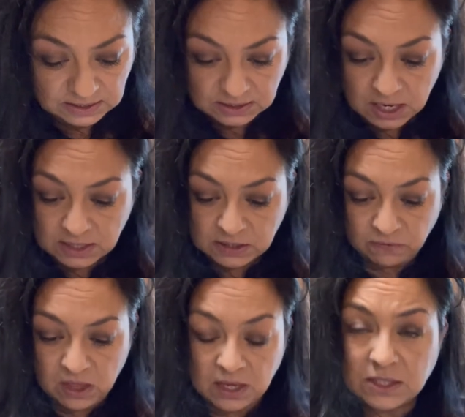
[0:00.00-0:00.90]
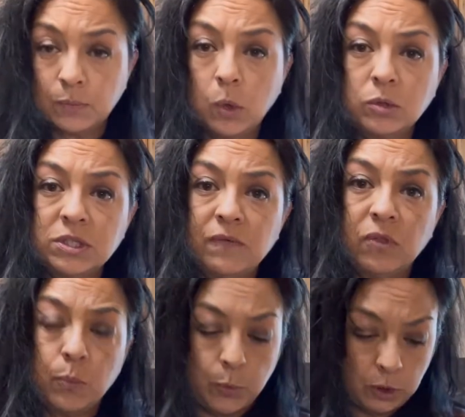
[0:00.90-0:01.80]
kinds of things, and most of
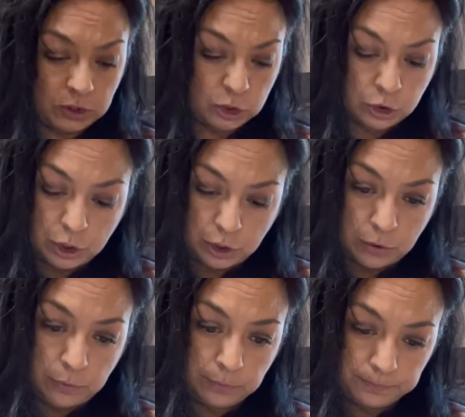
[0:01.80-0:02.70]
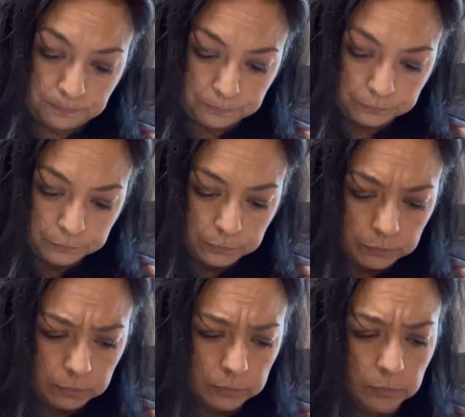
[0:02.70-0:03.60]
the books do.
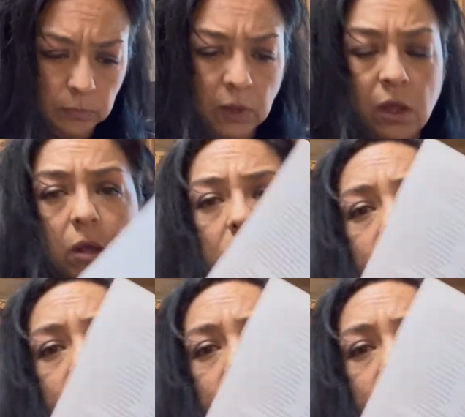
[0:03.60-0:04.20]
Also